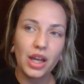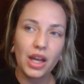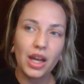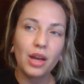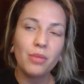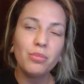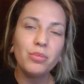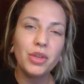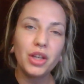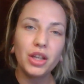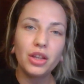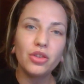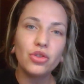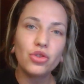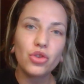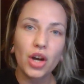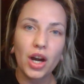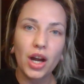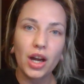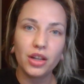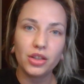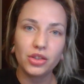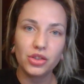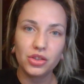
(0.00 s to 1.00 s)
empty the
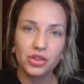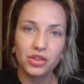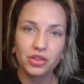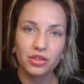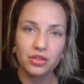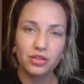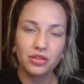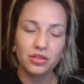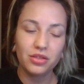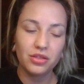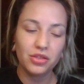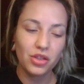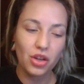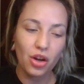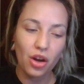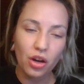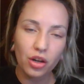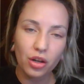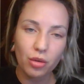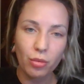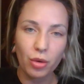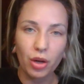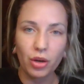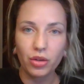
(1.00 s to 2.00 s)
trash.
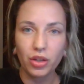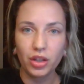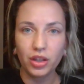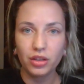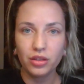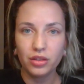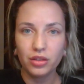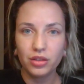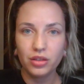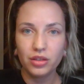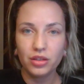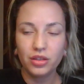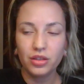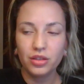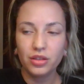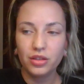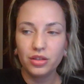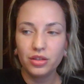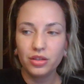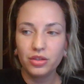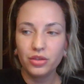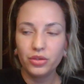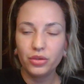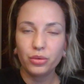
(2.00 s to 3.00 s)
Talk about it.
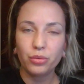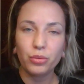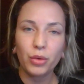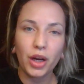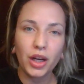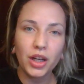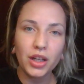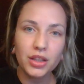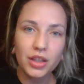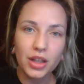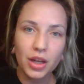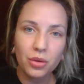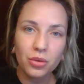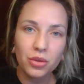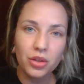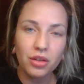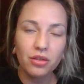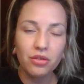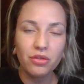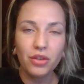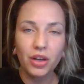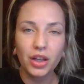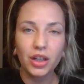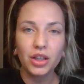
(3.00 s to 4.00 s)
Write it down in
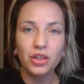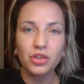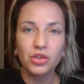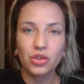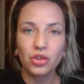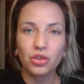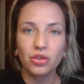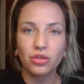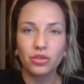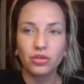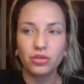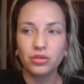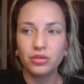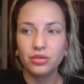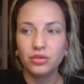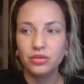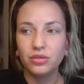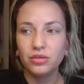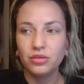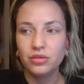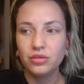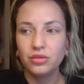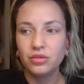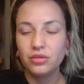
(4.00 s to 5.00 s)
a fucking journal.
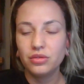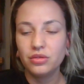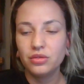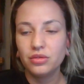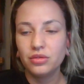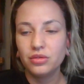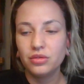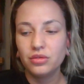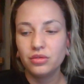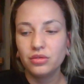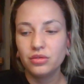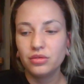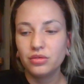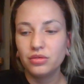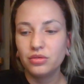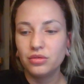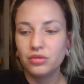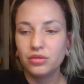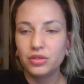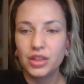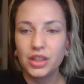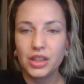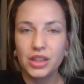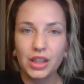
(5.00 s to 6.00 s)

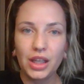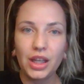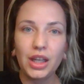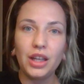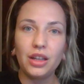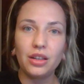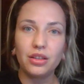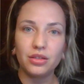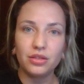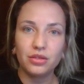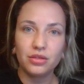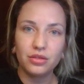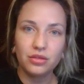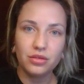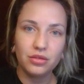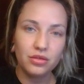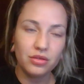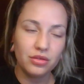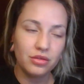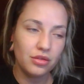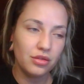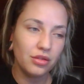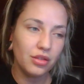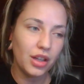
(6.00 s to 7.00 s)
Sing.
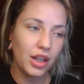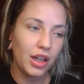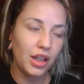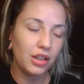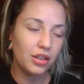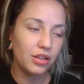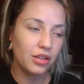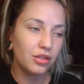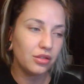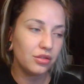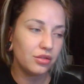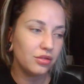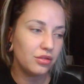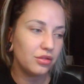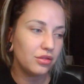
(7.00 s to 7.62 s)
Like